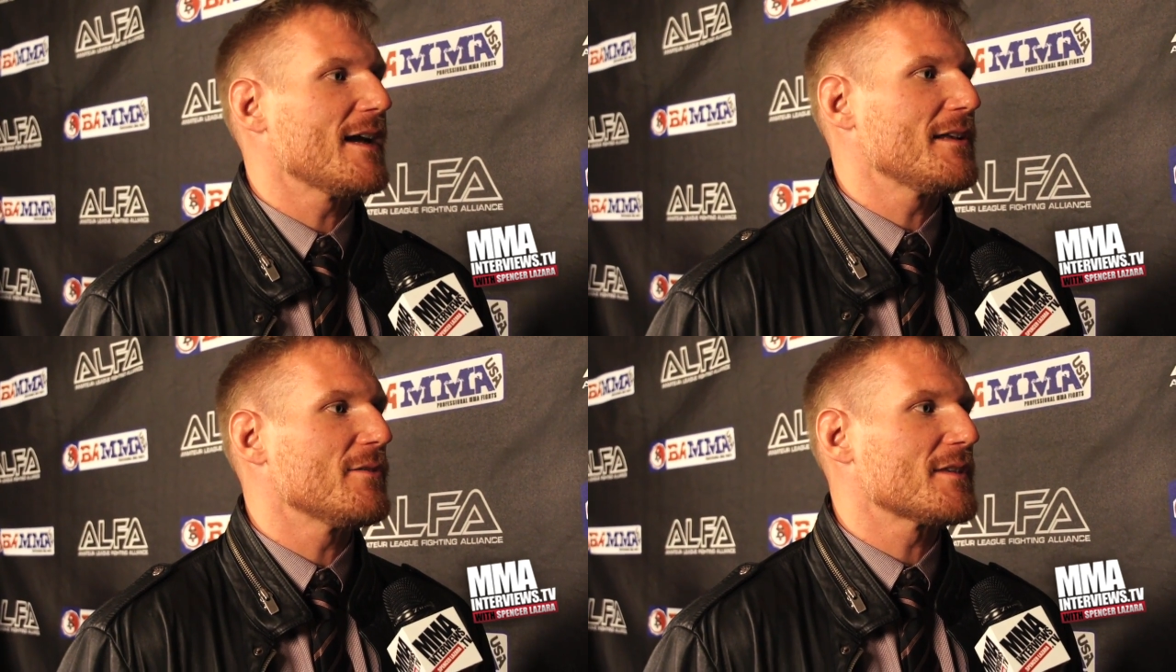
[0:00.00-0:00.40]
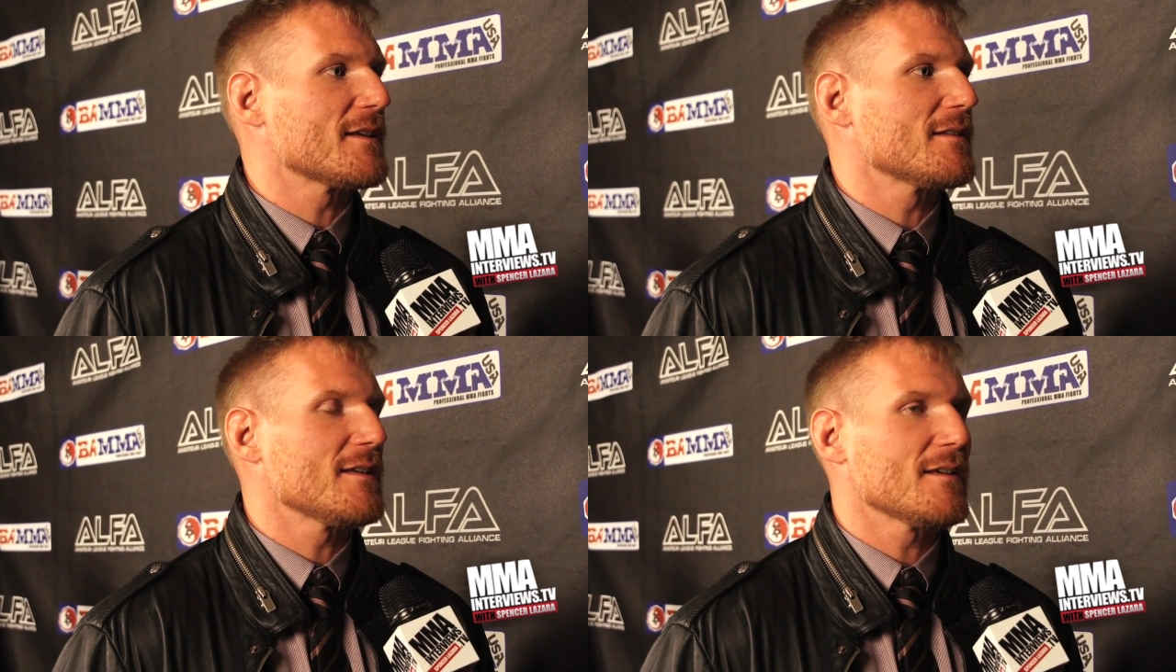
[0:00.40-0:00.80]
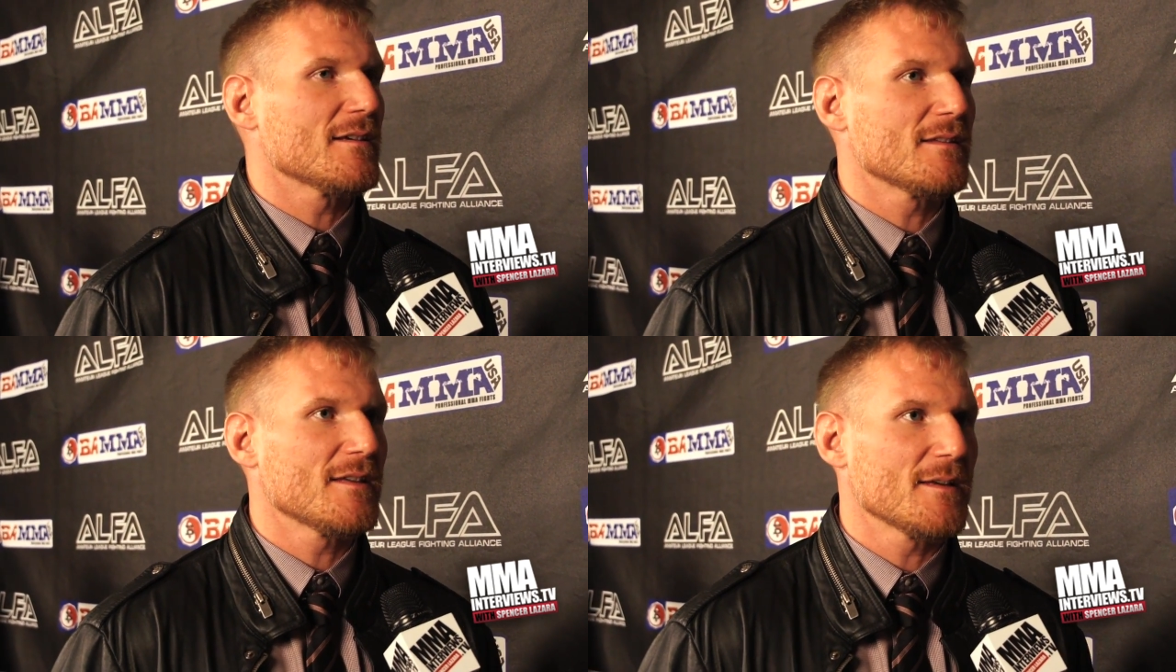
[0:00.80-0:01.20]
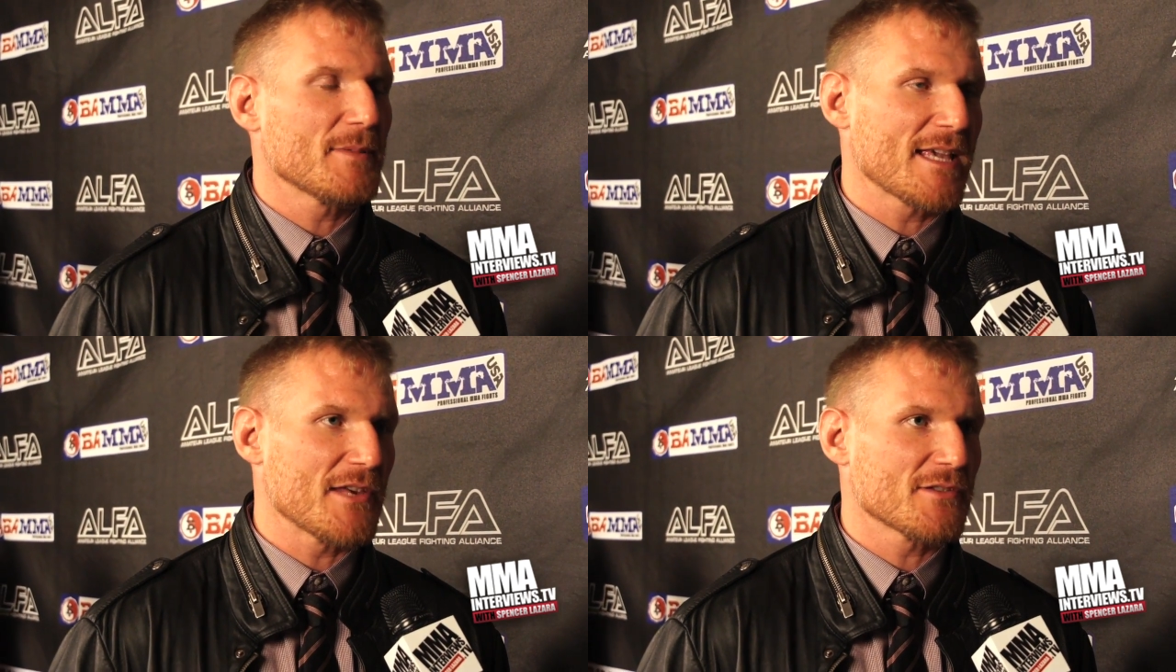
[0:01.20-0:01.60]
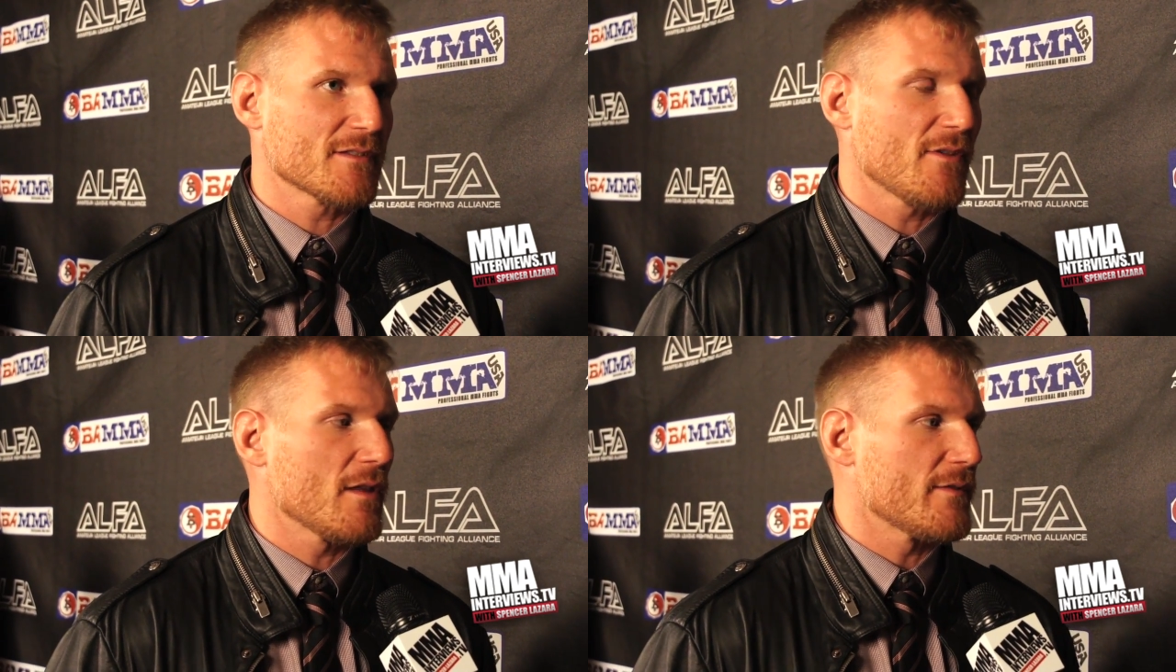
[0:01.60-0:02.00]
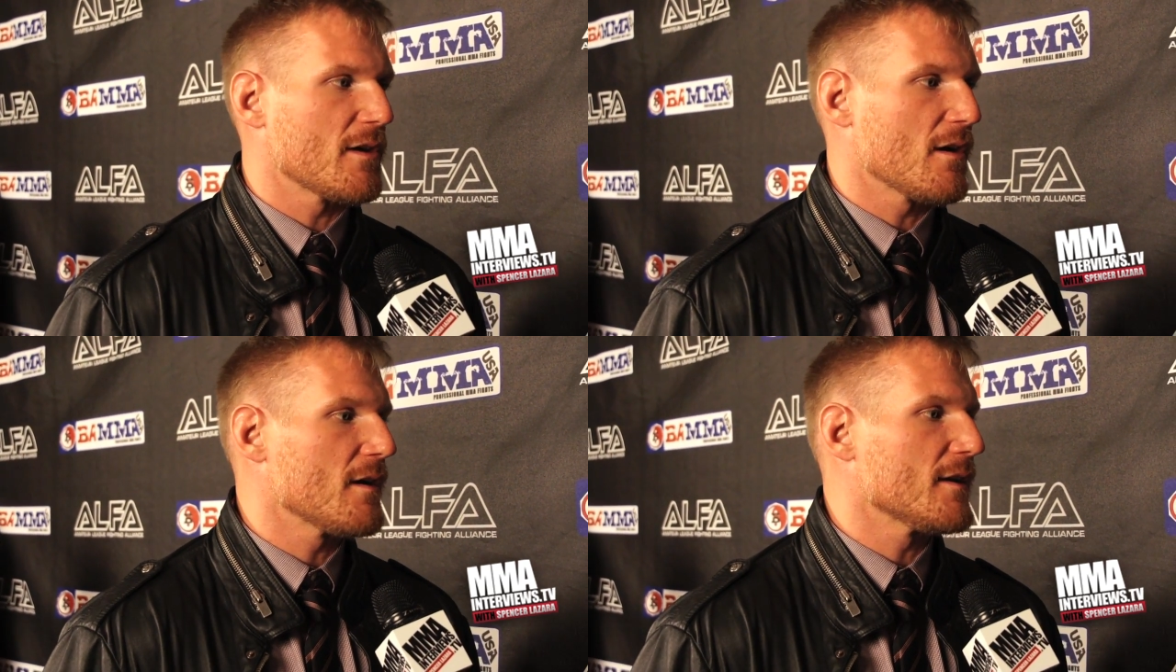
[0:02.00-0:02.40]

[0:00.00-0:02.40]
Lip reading: I know what the implications of all of it are,